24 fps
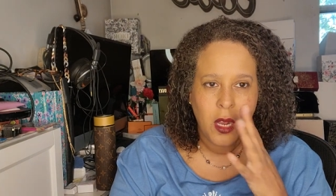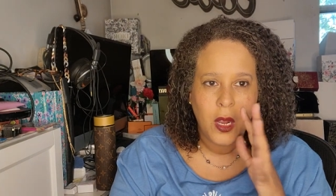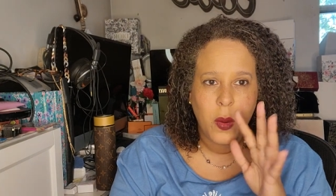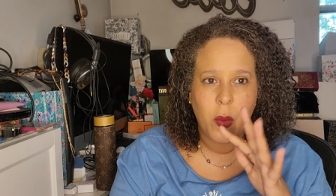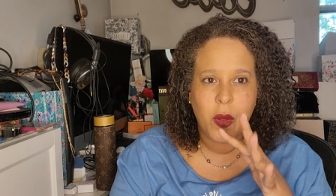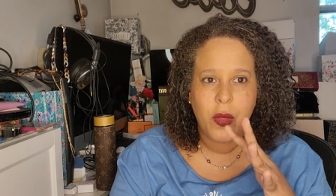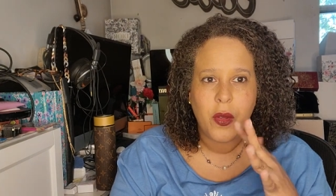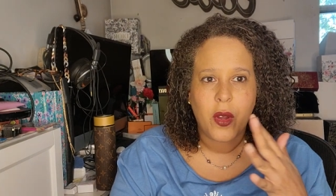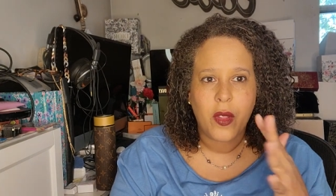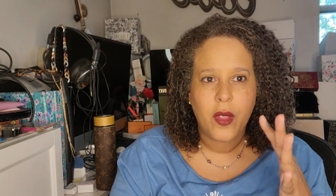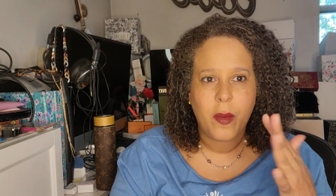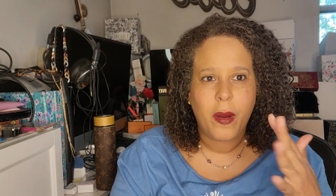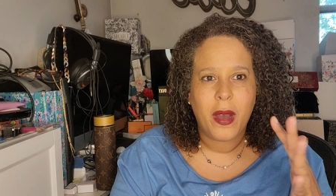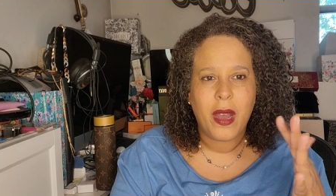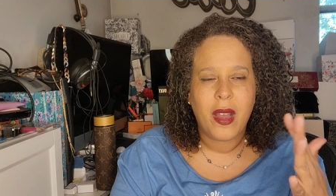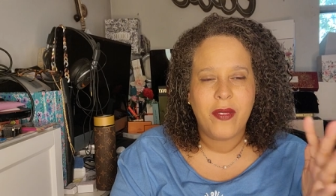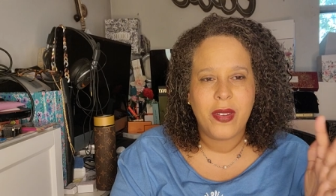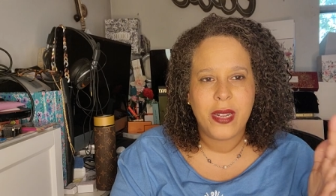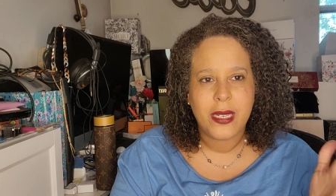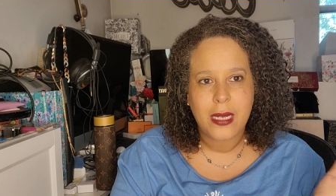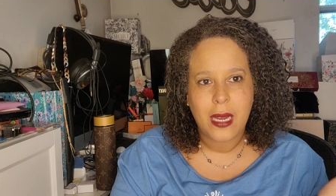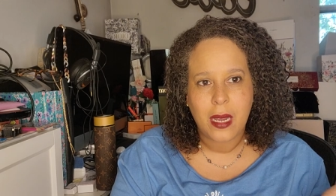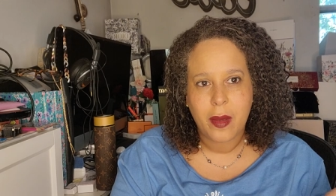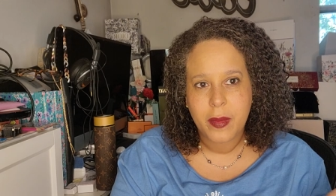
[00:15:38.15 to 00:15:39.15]
with all the
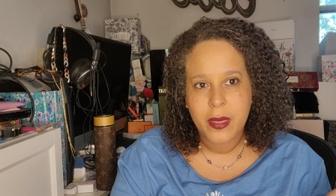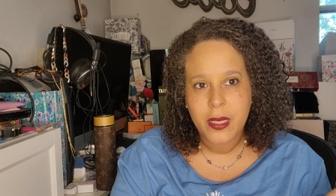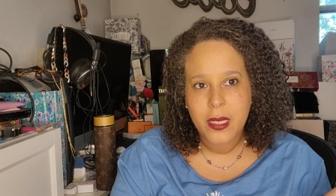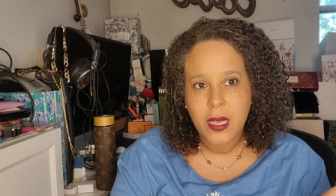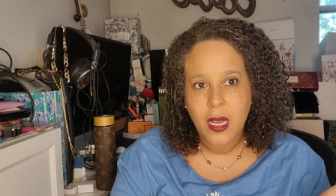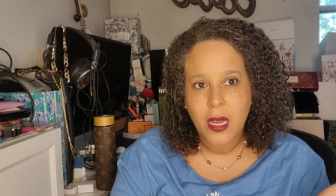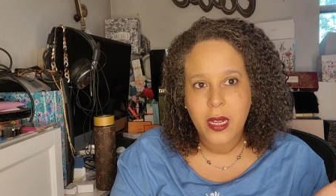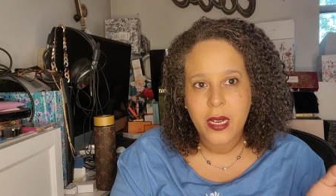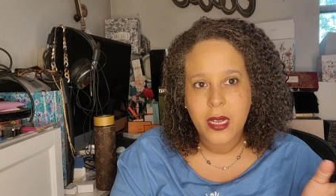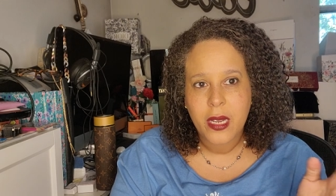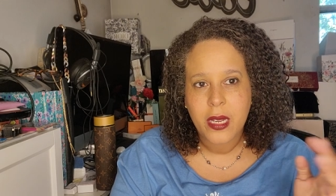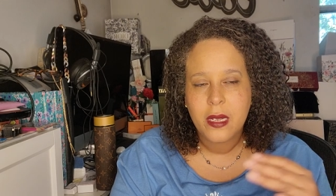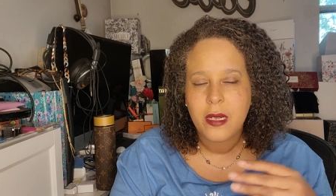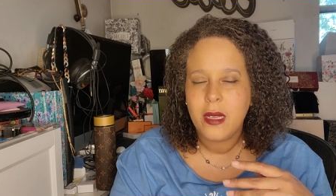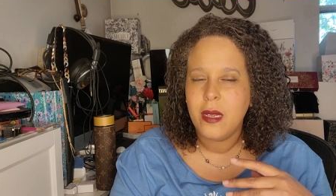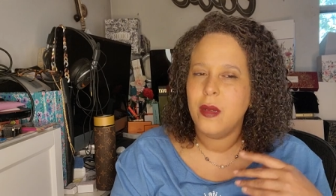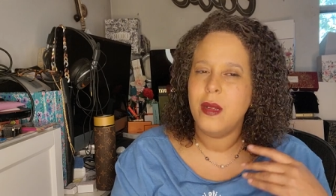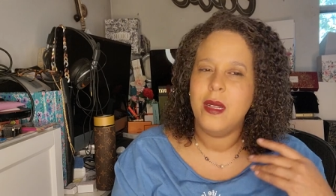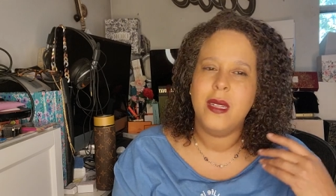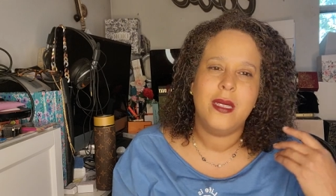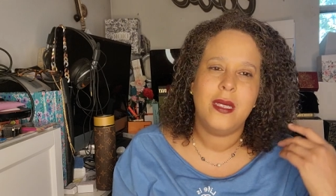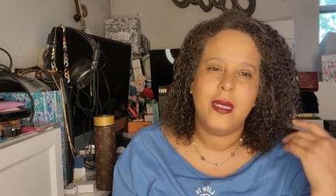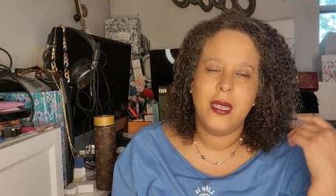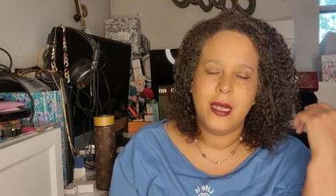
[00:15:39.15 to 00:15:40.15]
pave diamonds on it, it
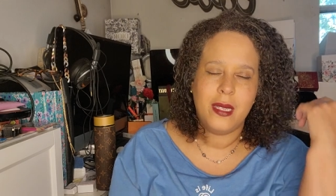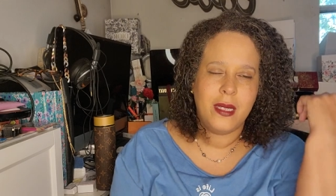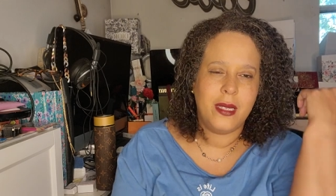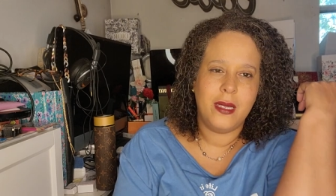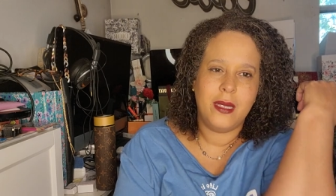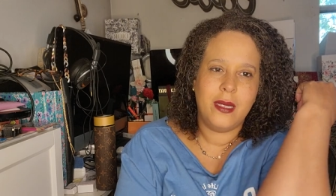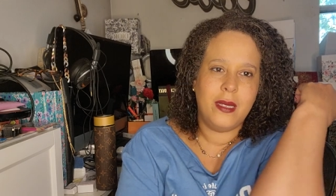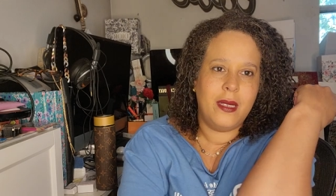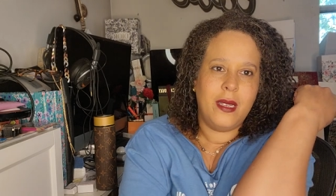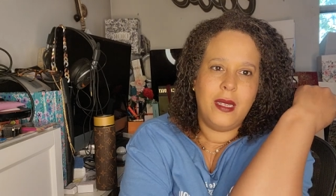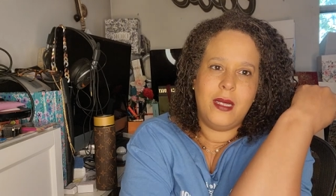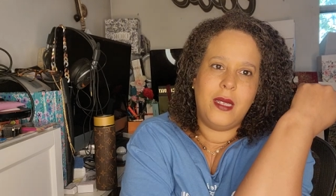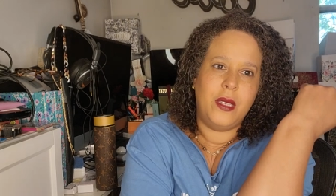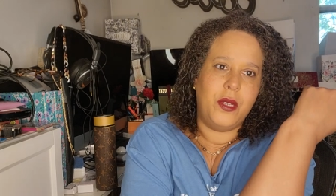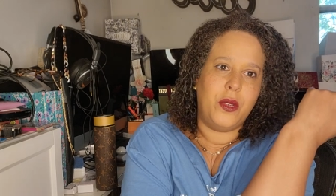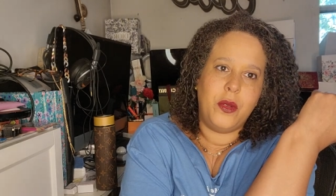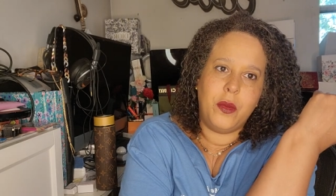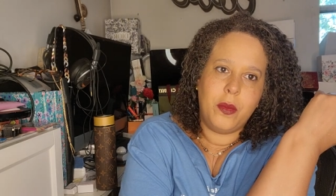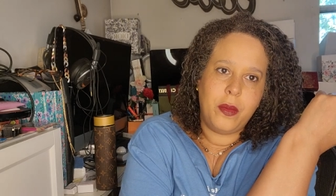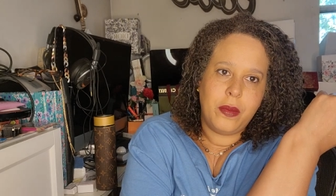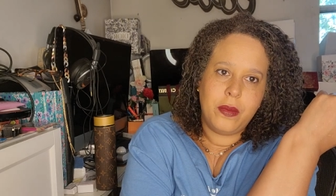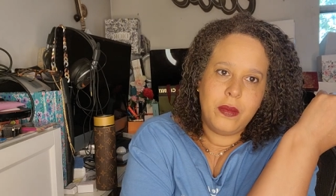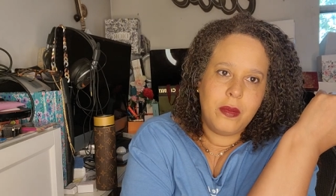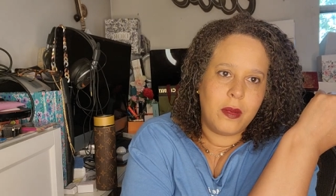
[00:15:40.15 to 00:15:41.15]
it's it's it's a dupe.